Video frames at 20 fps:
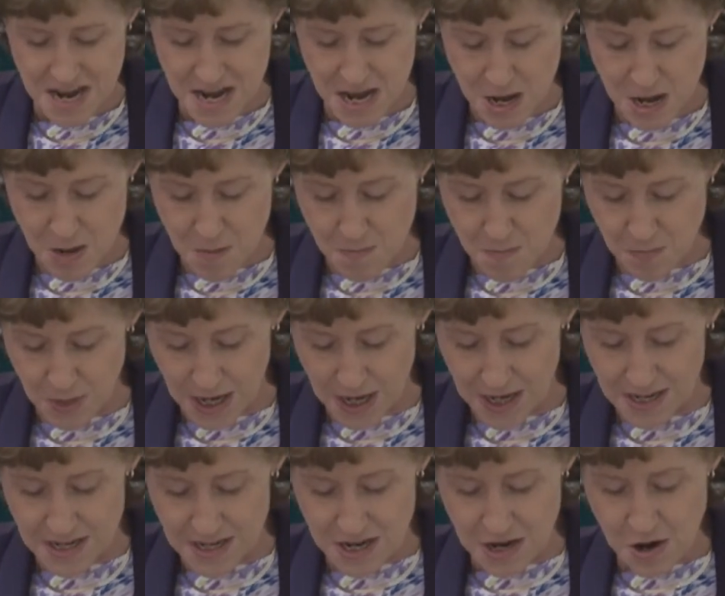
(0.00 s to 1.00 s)

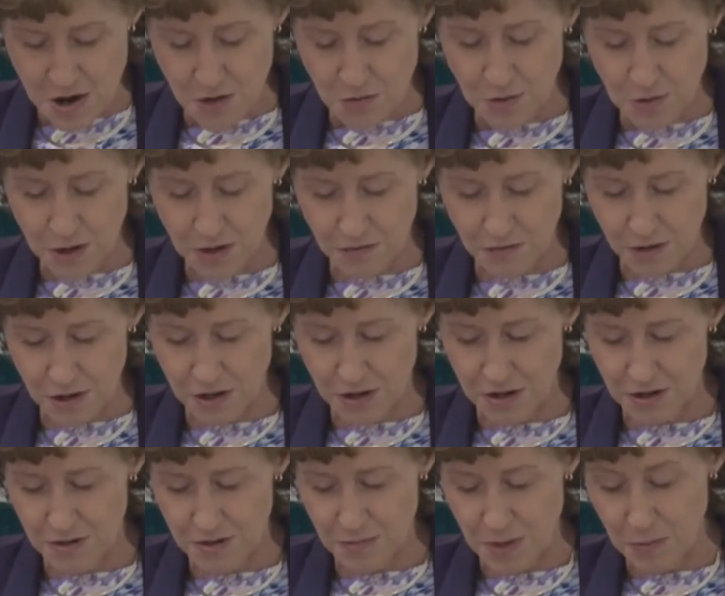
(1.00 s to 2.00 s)
But one of
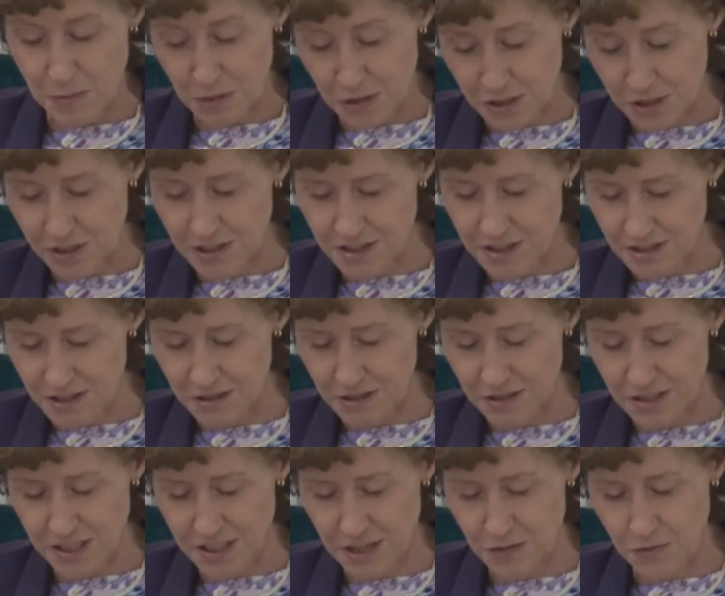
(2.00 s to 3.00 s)
my personal
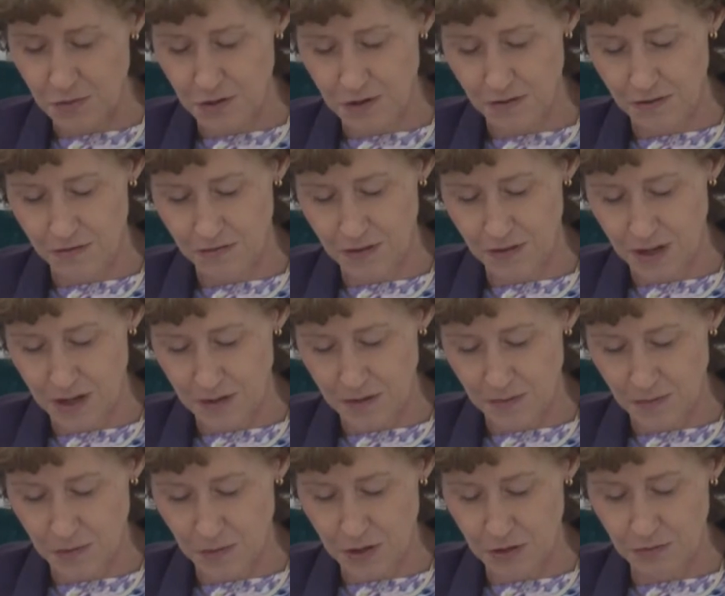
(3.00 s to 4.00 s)
heroes and
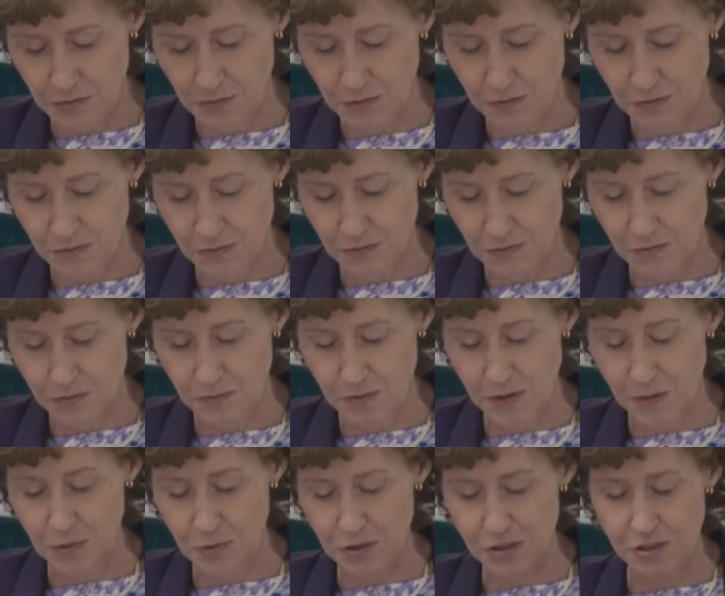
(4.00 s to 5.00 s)

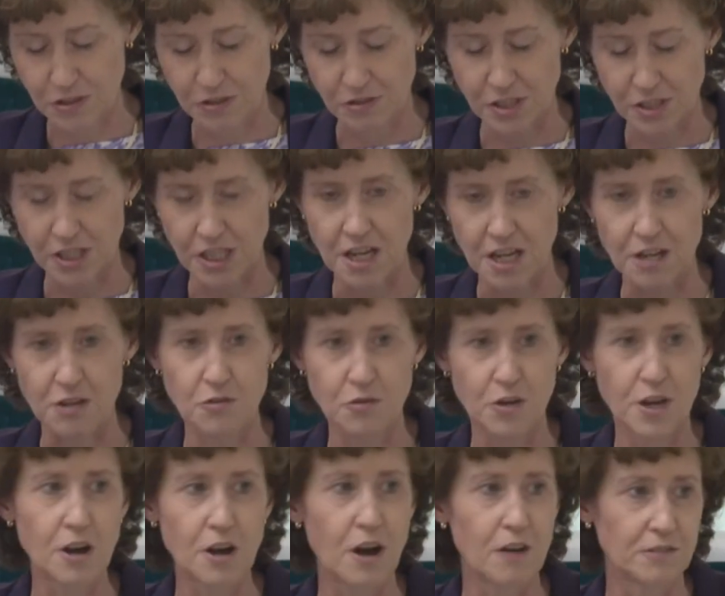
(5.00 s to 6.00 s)
a person who is cited
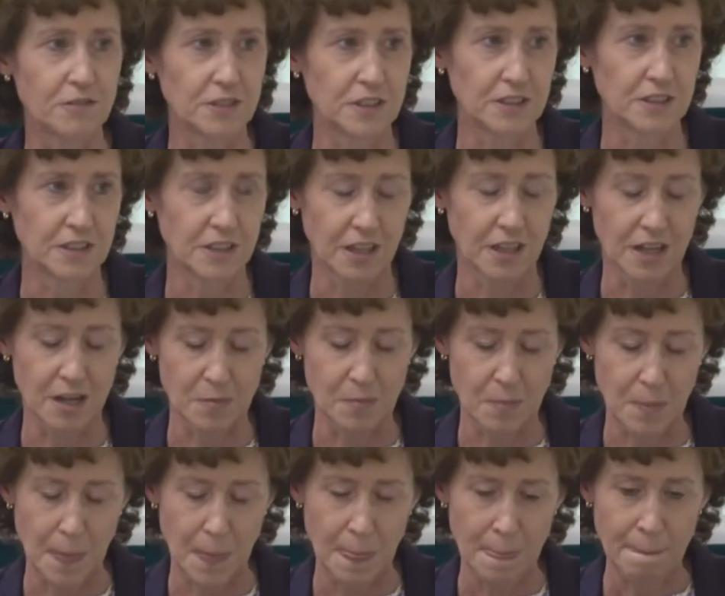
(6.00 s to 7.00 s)
quite
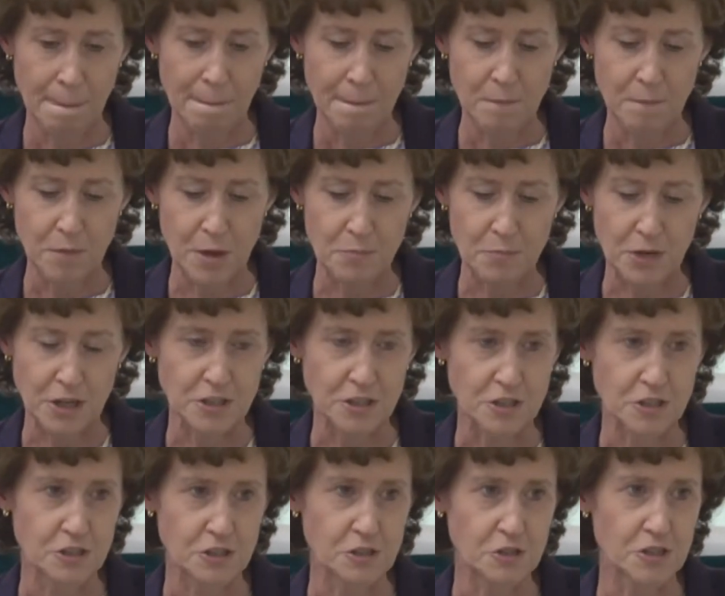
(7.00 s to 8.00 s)
often by
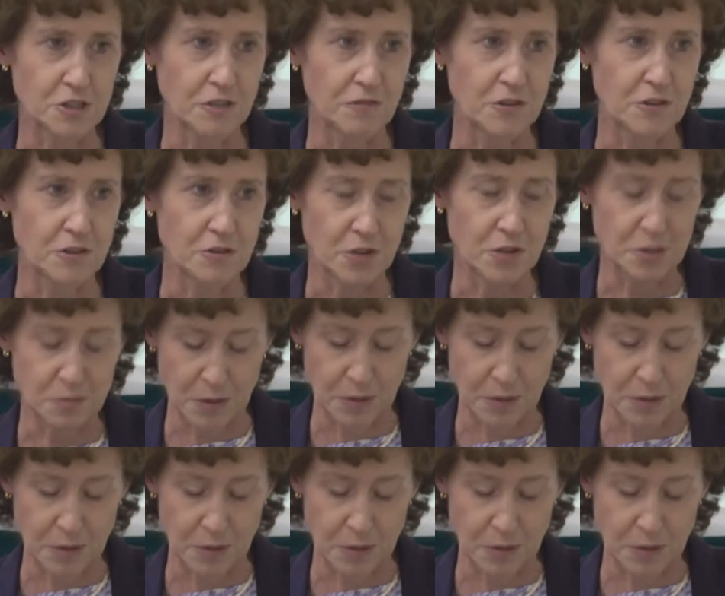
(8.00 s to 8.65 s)
practitioners of the U.S.